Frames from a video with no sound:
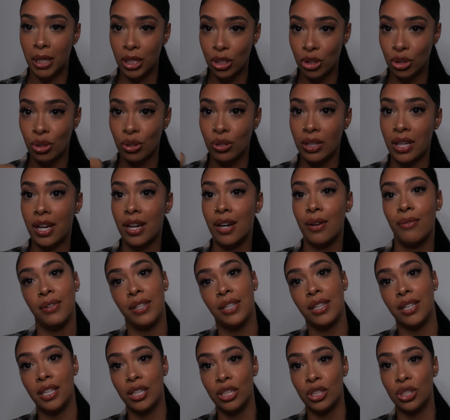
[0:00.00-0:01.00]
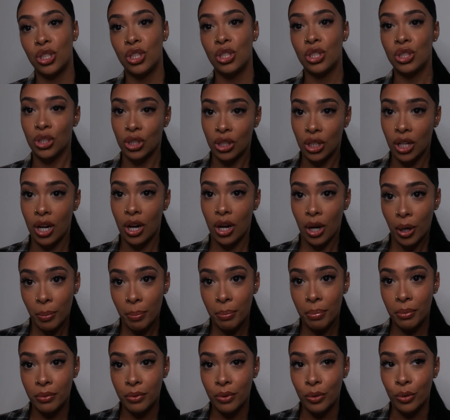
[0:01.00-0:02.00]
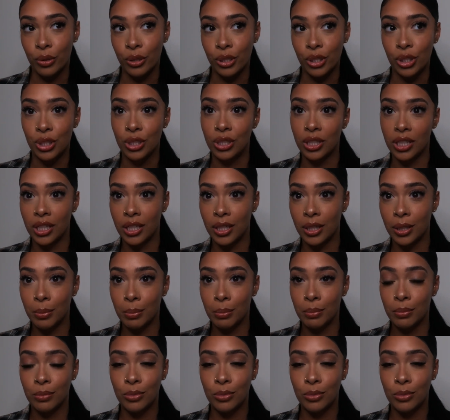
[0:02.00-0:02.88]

sure that everything is shook up, or shaken up.